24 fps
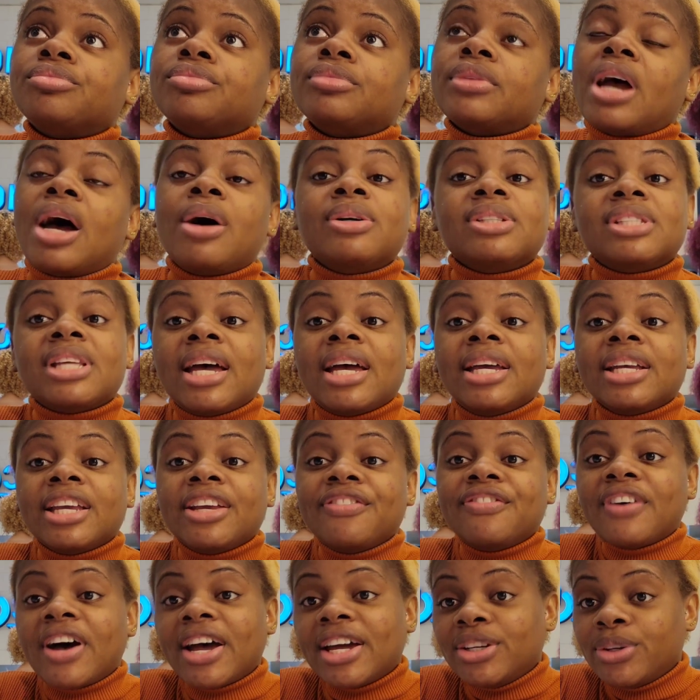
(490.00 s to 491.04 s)
I was like,
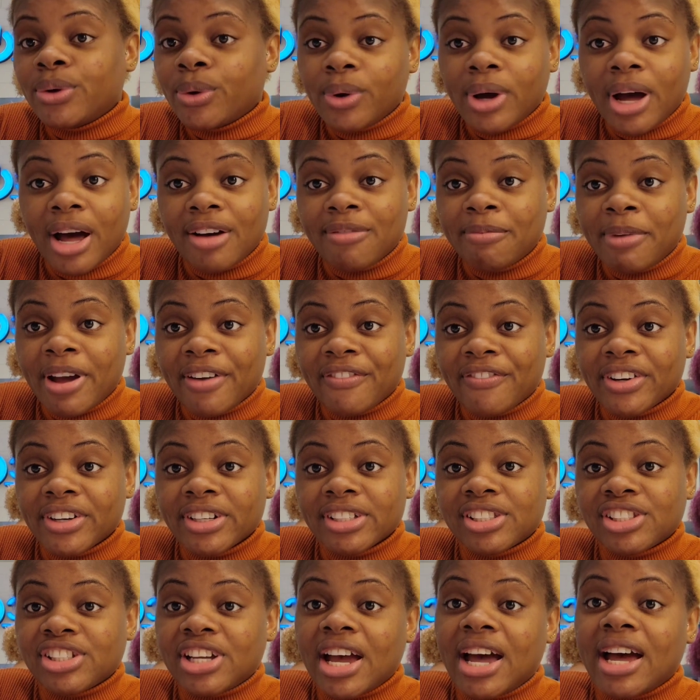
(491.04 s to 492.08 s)
if I don't have my
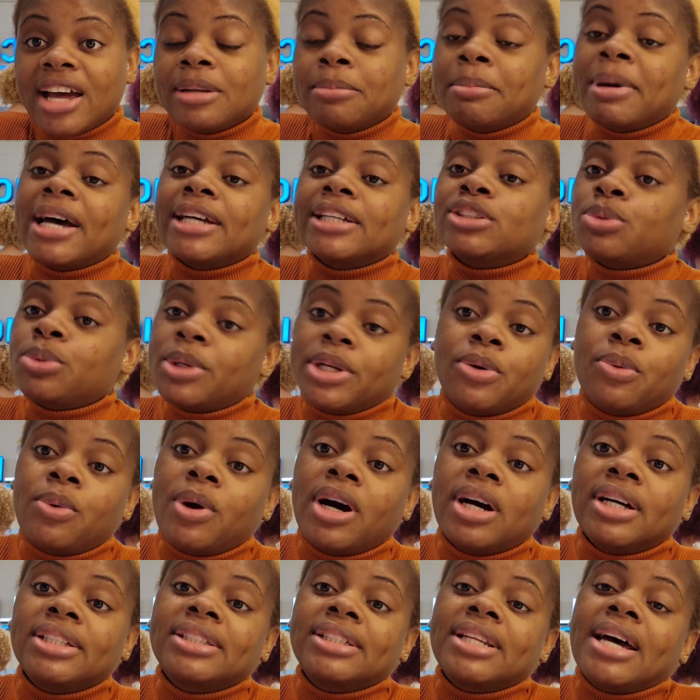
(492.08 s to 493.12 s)
first child by
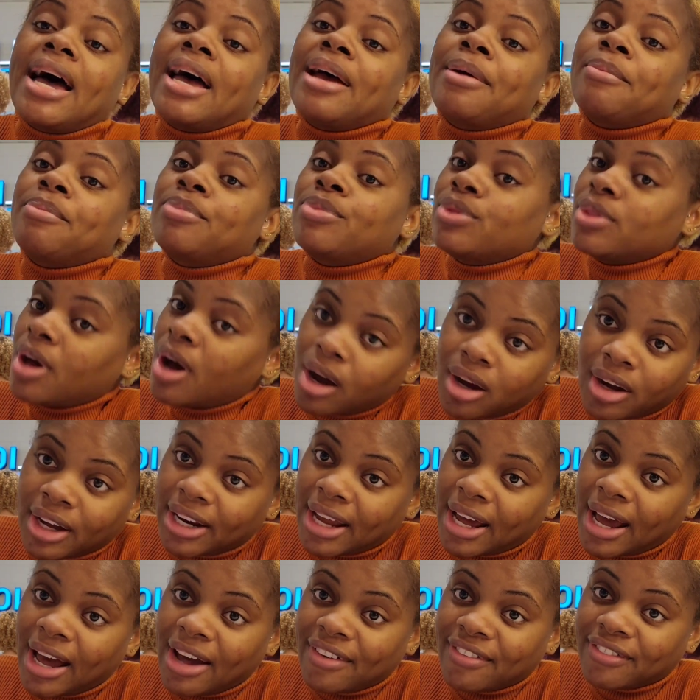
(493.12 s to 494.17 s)
21, I'm not
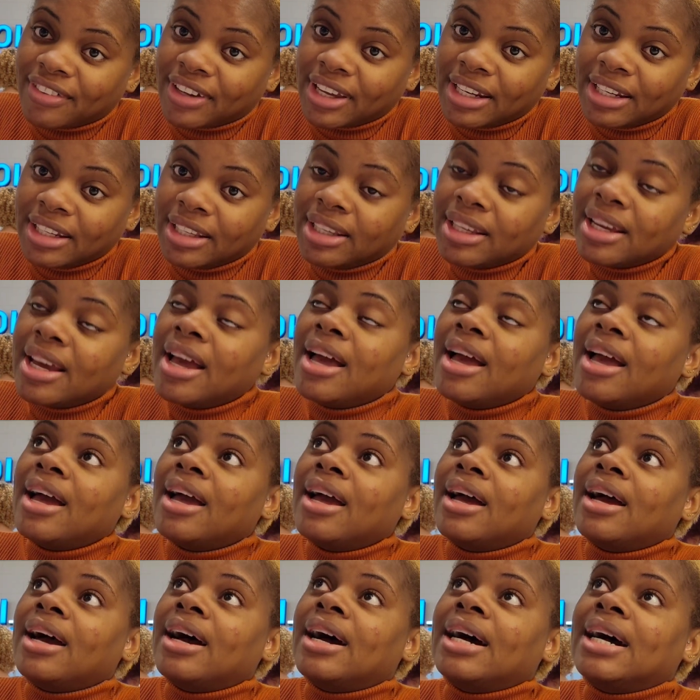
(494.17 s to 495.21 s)
gonna have any.
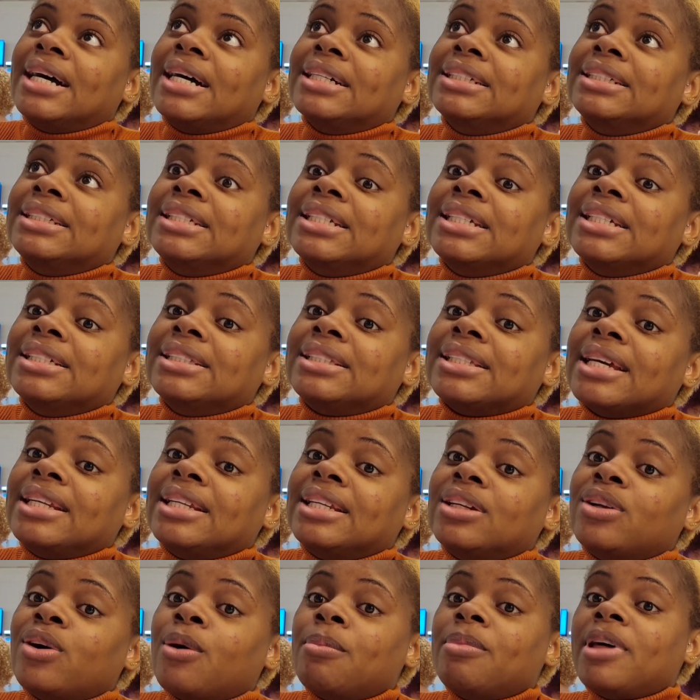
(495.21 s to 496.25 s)
And it
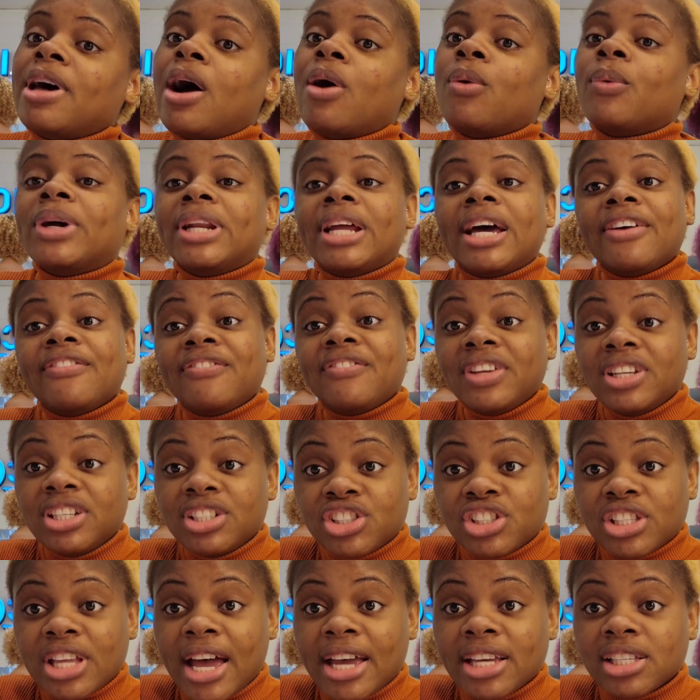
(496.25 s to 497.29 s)
ended up that when I
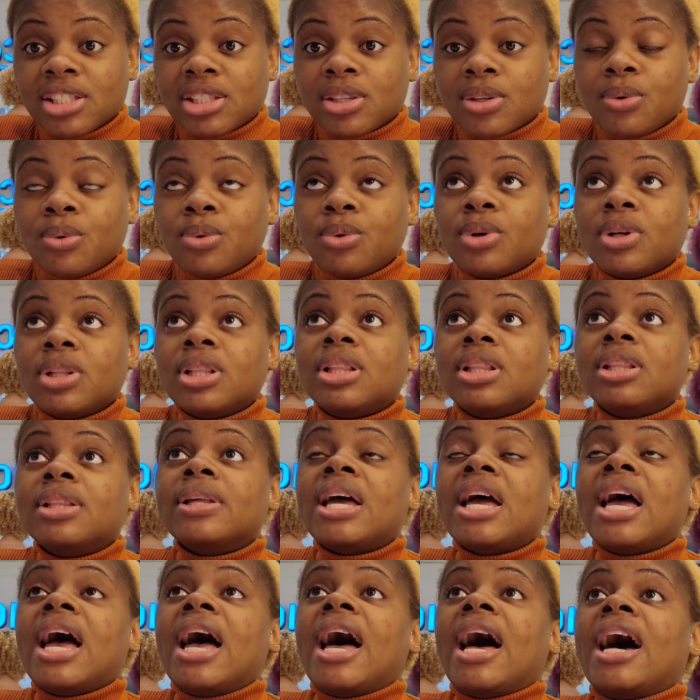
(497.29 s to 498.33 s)
finished high school,
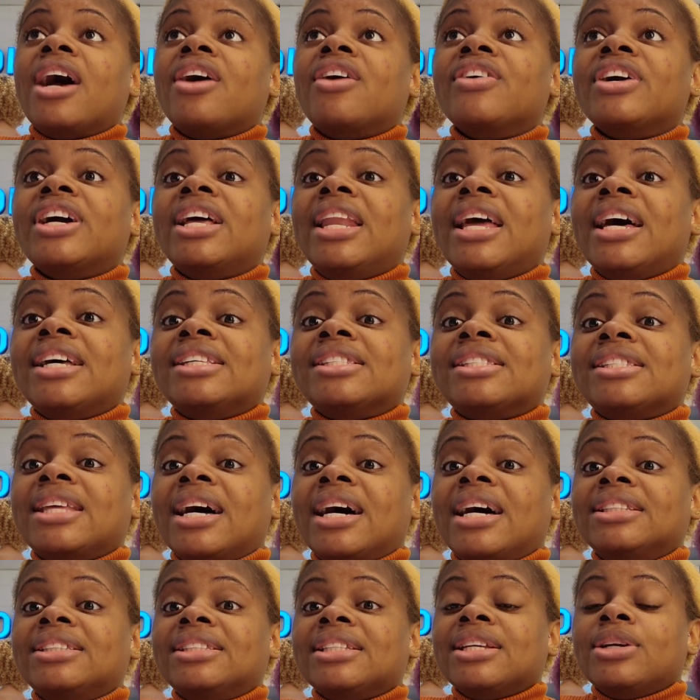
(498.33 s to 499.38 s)
I realized
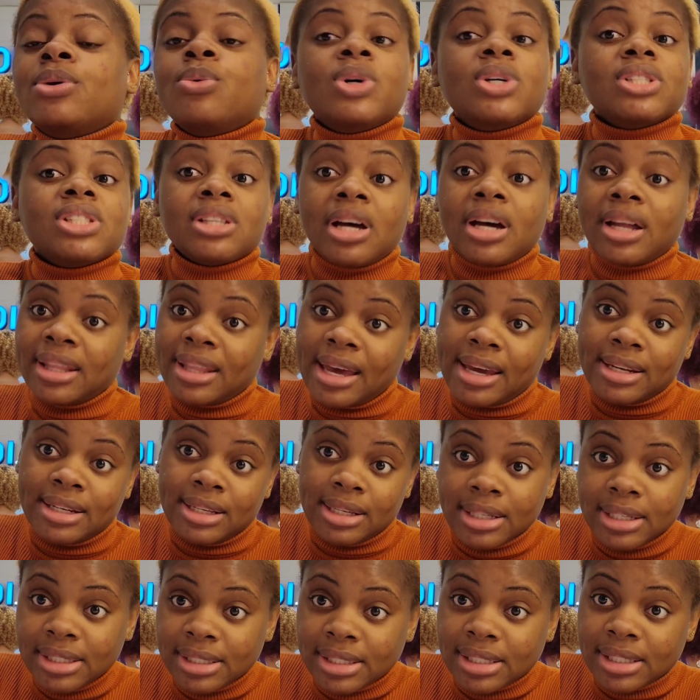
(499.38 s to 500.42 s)
that it was not like
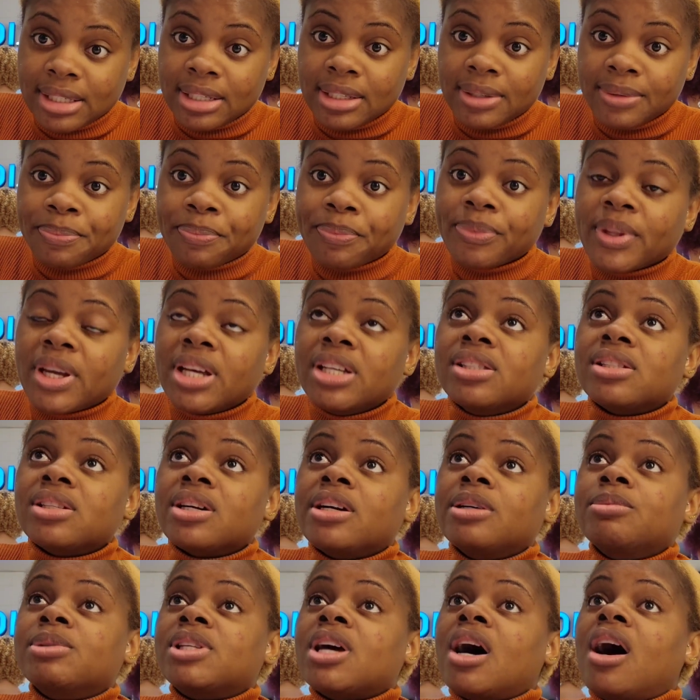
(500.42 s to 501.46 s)
easy in
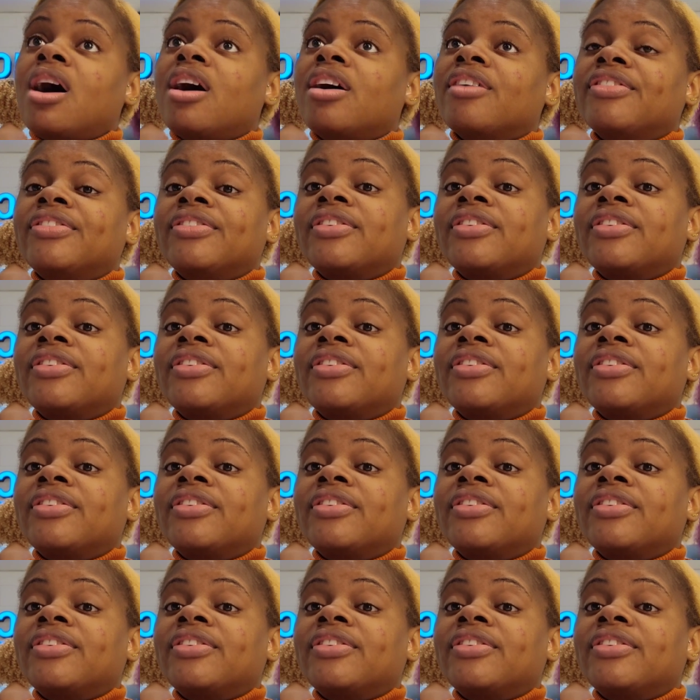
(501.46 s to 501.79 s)
terms of,